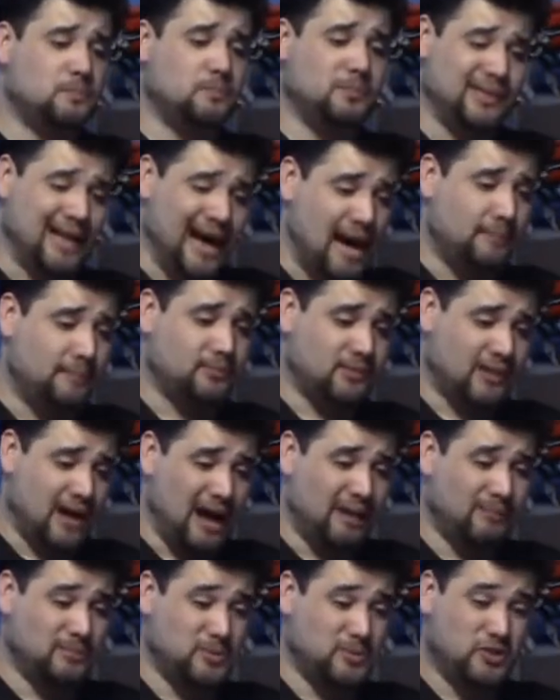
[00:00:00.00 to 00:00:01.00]
plot
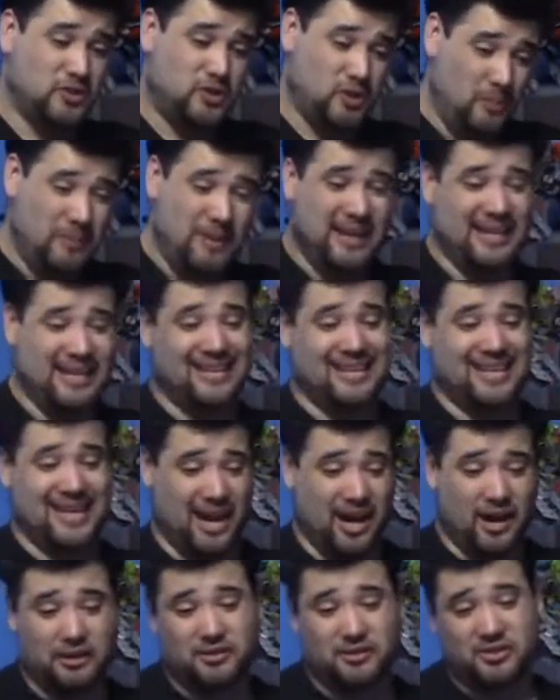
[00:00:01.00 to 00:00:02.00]
problems, so many
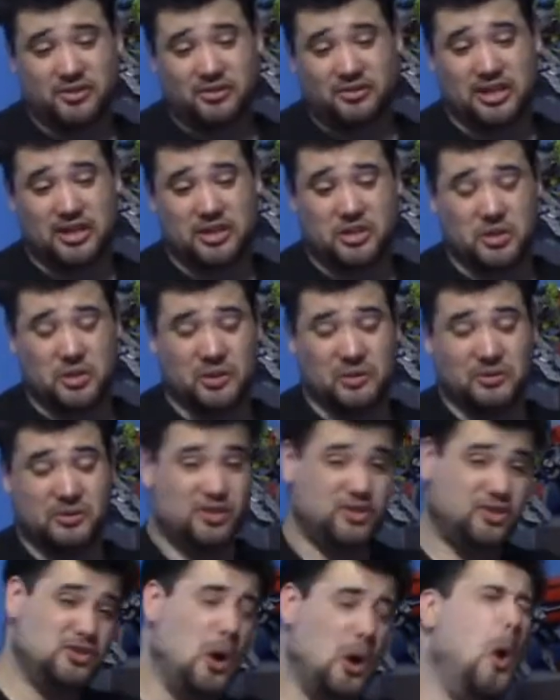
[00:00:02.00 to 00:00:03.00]
character issues,
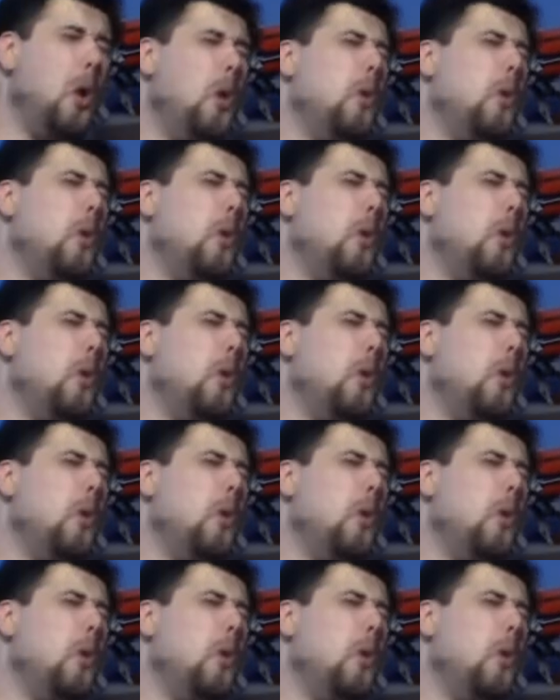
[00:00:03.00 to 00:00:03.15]
so